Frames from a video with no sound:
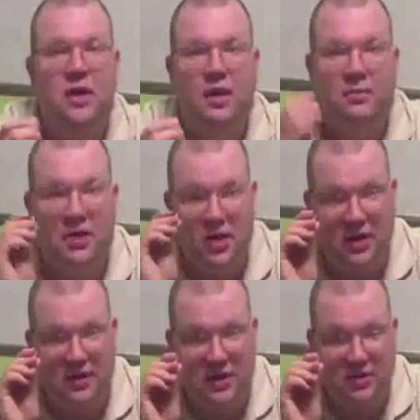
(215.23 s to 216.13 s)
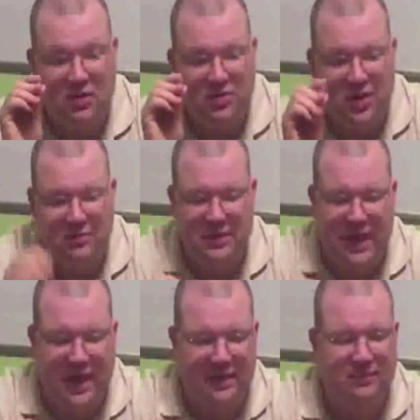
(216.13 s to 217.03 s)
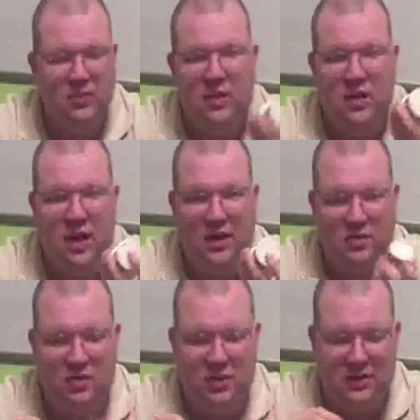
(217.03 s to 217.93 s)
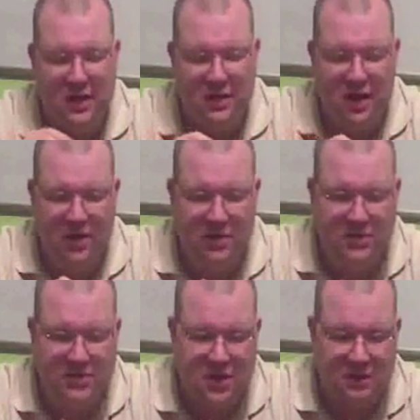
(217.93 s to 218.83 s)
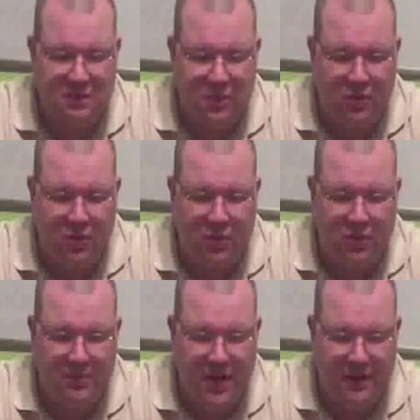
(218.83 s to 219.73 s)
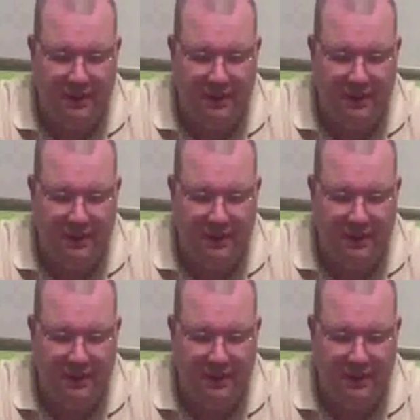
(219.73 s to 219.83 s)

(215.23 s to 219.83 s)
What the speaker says: But you're going to take your little thumbtack and your little container, and you're just going to poke a hole in the bottom.